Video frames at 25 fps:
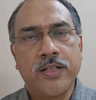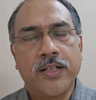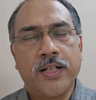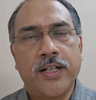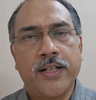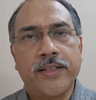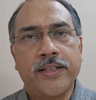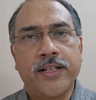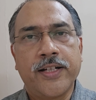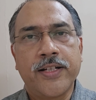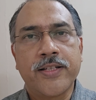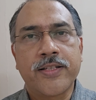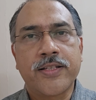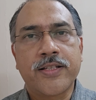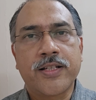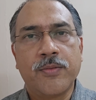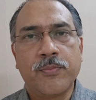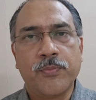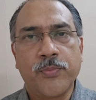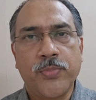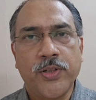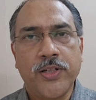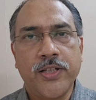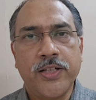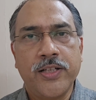and that is
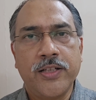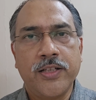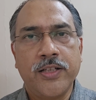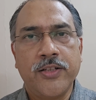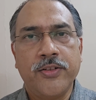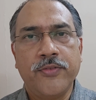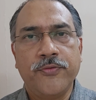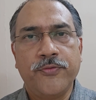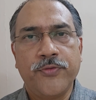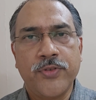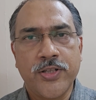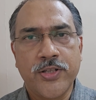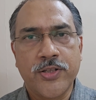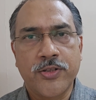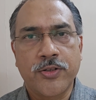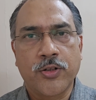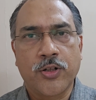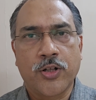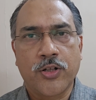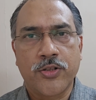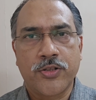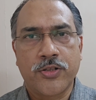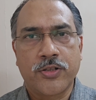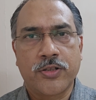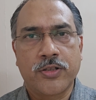completely
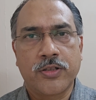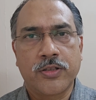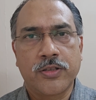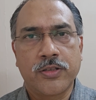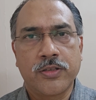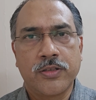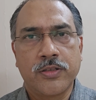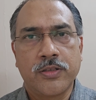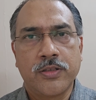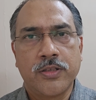physiological.